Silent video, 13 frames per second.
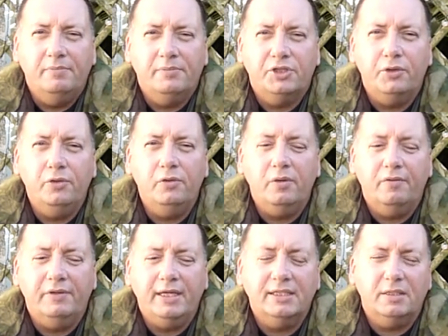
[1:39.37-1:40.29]
2 of
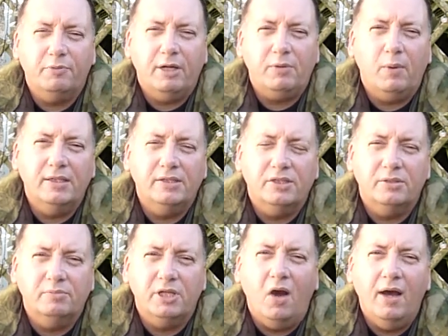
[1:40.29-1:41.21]
the interbred ones
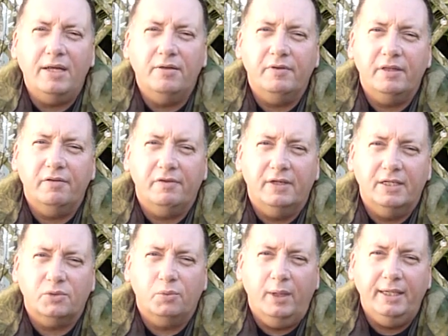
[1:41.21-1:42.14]
died within the
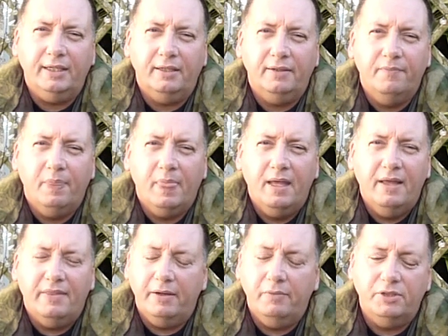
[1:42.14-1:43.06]
first week.
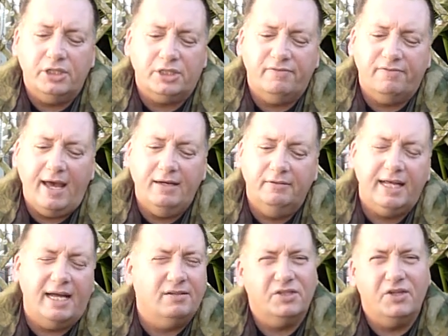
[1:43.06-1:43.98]
They were just found
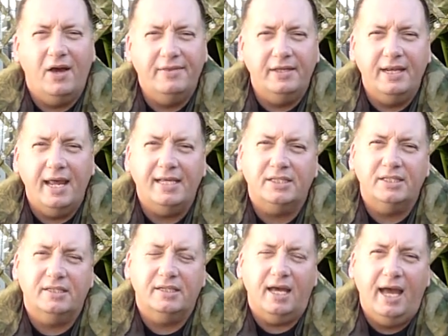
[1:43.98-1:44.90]
outside the
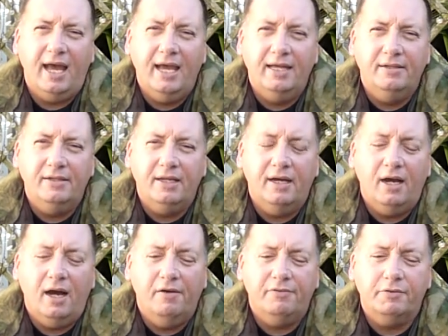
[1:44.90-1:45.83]
nest, and
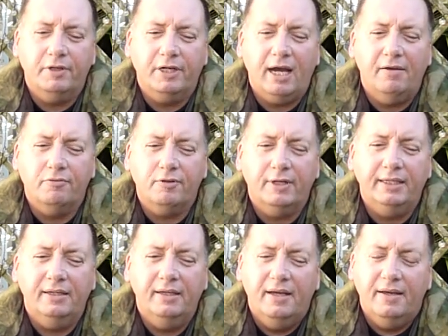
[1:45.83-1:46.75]
after
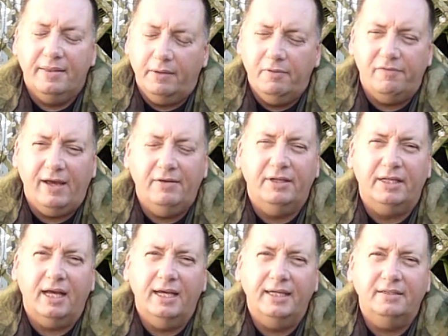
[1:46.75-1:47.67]
recovery they were found
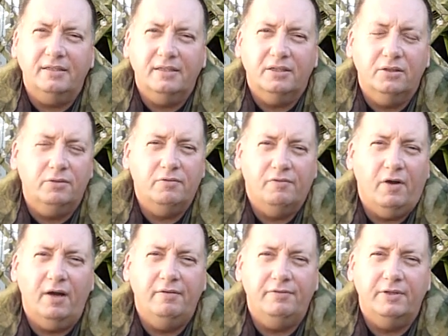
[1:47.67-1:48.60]
again, couldn't
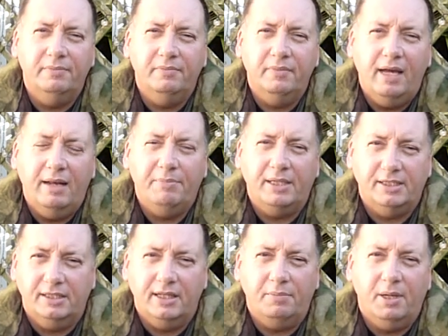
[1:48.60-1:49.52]
revive them, and
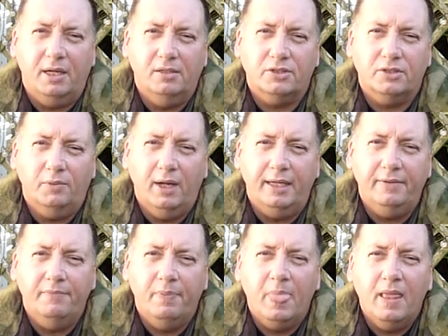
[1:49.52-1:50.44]
basically they passed away.
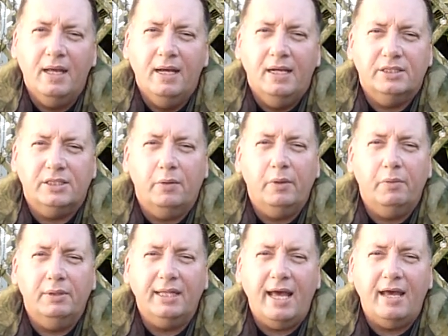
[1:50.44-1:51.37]
So we
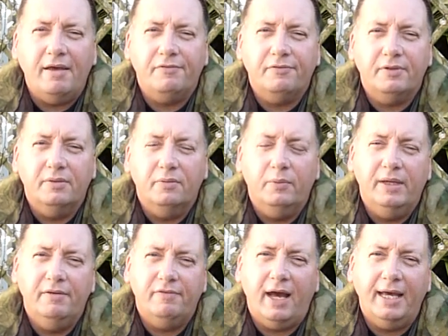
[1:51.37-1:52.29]
were left
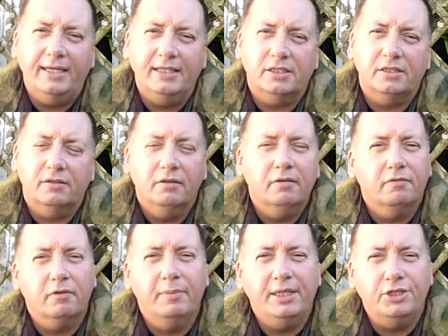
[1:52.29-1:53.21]
with 8
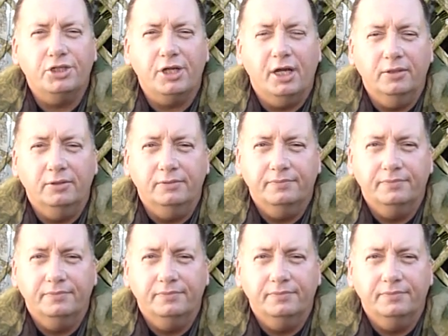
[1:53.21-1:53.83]
from each doe,